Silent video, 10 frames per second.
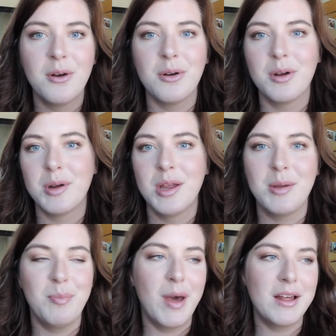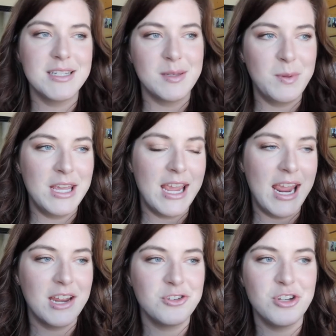or balance the
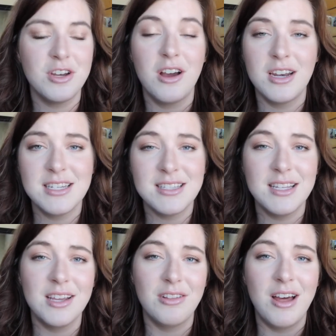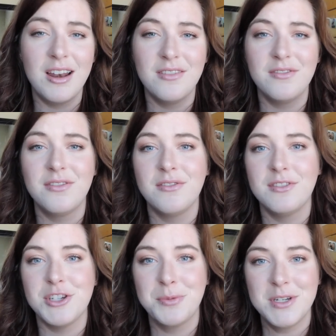pH, and honestly a lot of
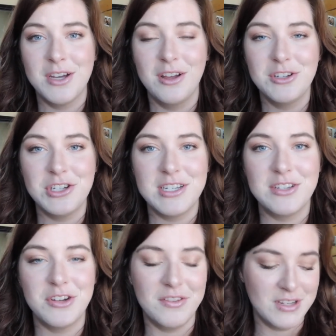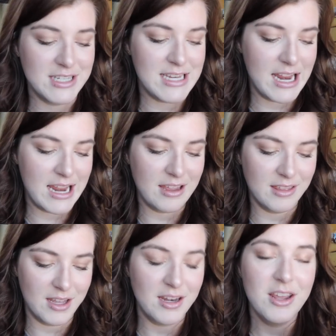dermatologists are even
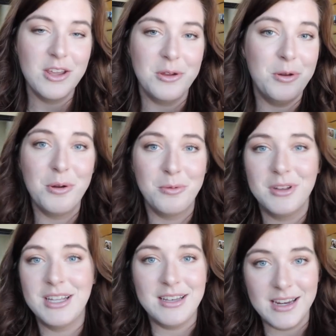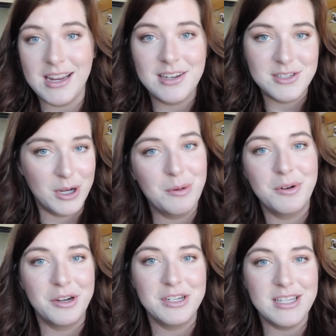saying that you don't really need
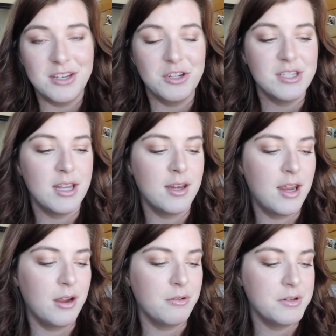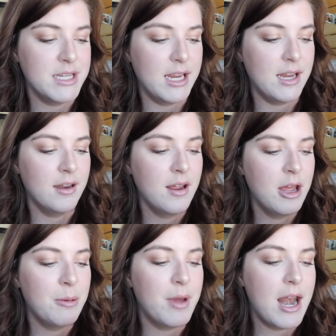toners in your skincare routine,
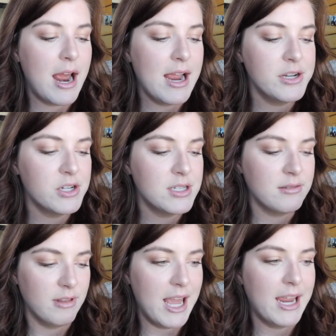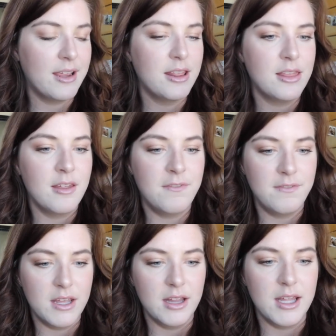but I just like the
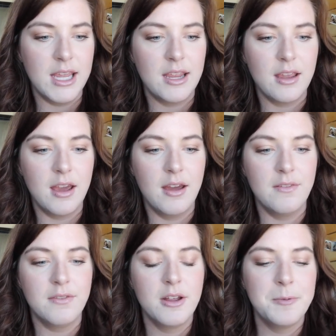feeling of